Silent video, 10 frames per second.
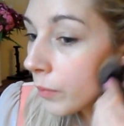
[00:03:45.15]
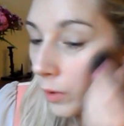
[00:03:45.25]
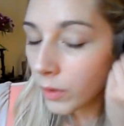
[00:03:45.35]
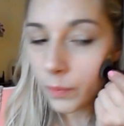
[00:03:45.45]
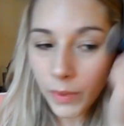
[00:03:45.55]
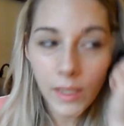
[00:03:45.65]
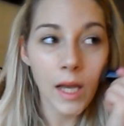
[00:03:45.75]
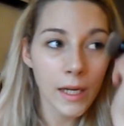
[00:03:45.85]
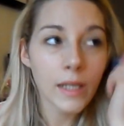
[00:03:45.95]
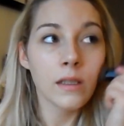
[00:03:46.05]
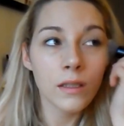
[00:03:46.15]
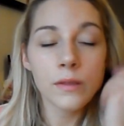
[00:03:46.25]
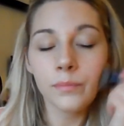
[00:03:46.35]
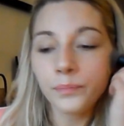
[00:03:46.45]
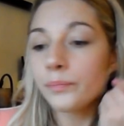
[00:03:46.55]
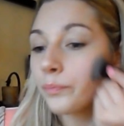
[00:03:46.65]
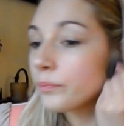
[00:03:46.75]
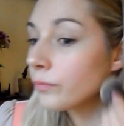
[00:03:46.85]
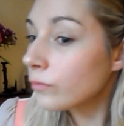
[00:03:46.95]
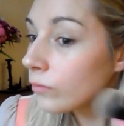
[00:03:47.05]
Boots Botanics
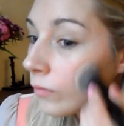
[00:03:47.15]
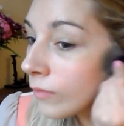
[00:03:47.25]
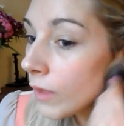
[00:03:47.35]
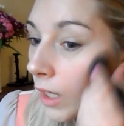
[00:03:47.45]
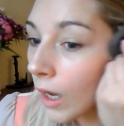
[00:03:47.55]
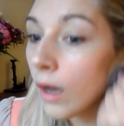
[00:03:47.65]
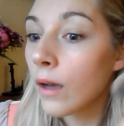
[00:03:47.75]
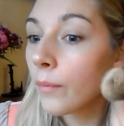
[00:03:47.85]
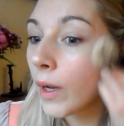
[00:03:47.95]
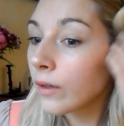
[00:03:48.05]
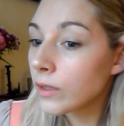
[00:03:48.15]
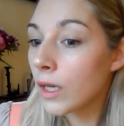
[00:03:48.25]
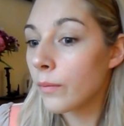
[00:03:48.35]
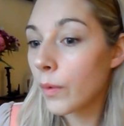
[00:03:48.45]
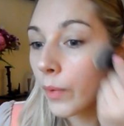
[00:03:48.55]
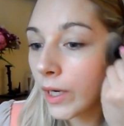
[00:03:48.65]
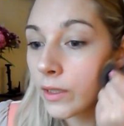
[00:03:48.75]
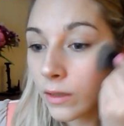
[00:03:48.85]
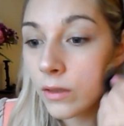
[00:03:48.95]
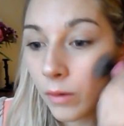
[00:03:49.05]

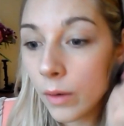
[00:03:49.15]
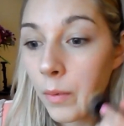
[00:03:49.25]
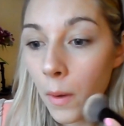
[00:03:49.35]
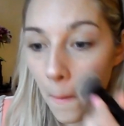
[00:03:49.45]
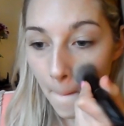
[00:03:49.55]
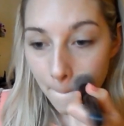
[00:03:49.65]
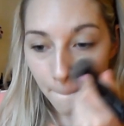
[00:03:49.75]
Microdermabrasion Scrub.